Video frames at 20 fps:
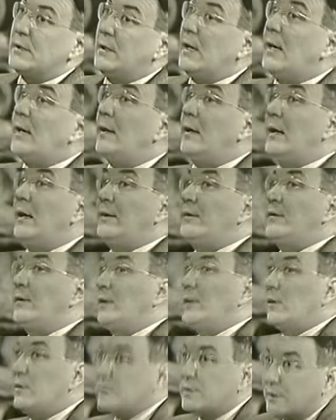And I'd like to
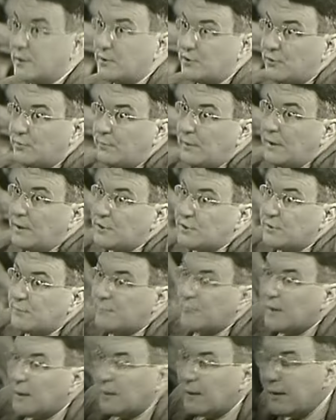know, since you
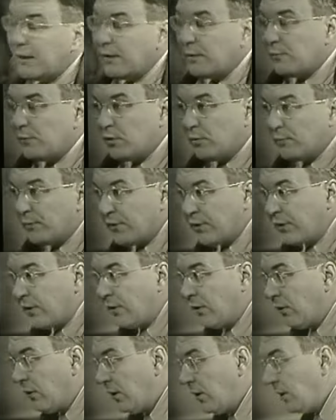mentioned ballet a moment
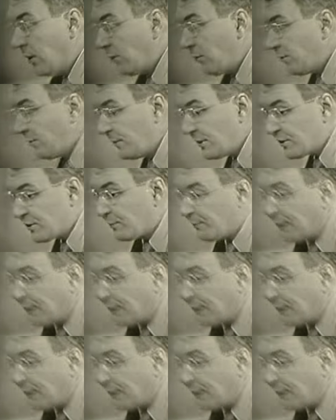ago, along with Mr.